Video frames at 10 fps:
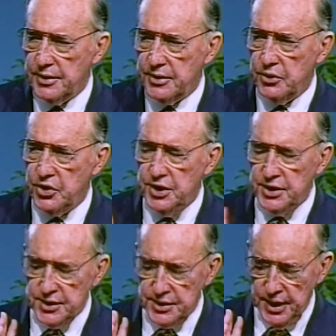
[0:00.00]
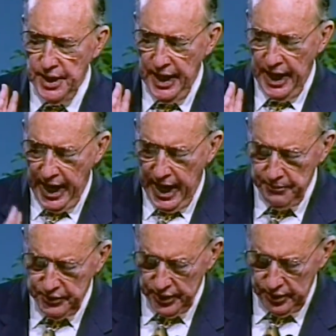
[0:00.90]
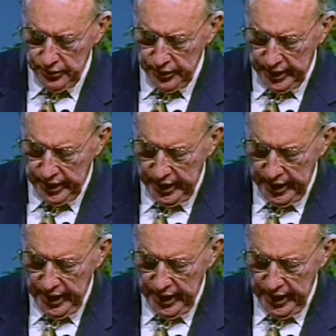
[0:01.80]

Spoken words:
So Jesus absolutely